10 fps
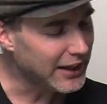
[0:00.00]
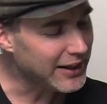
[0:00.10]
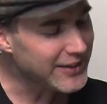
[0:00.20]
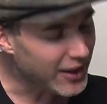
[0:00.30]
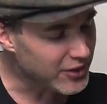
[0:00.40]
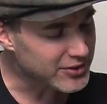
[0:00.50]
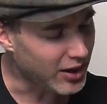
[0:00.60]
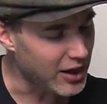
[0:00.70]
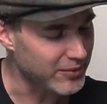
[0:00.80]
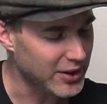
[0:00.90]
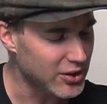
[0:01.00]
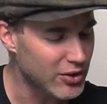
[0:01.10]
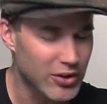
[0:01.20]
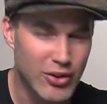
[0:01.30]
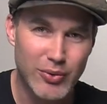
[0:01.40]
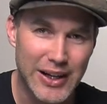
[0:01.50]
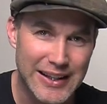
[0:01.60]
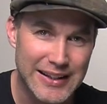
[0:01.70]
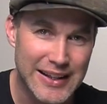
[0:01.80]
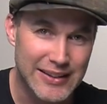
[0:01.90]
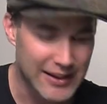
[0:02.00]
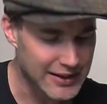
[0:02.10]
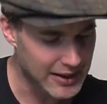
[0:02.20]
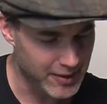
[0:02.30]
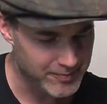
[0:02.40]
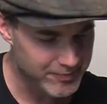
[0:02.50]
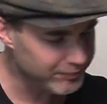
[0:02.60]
Another time that you really need the,